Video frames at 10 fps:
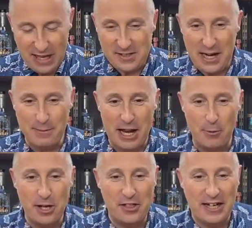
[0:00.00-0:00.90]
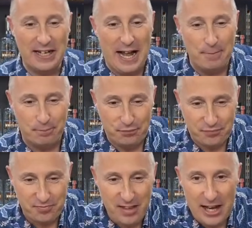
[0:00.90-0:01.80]
So let me know what you think of that.
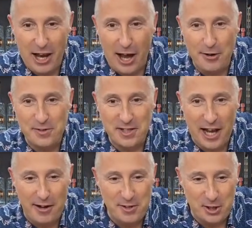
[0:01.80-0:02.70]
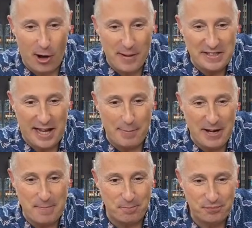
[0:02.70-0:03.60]
Loads and loads of comments coming
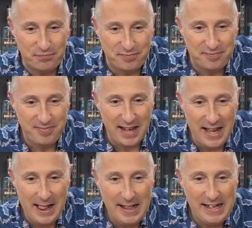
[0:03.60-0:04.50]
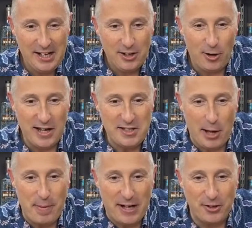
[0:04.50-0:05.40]
in. God, let's go
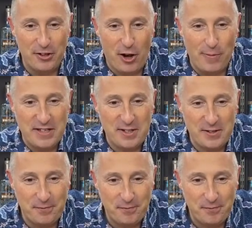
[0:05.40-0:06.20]
back into the comments.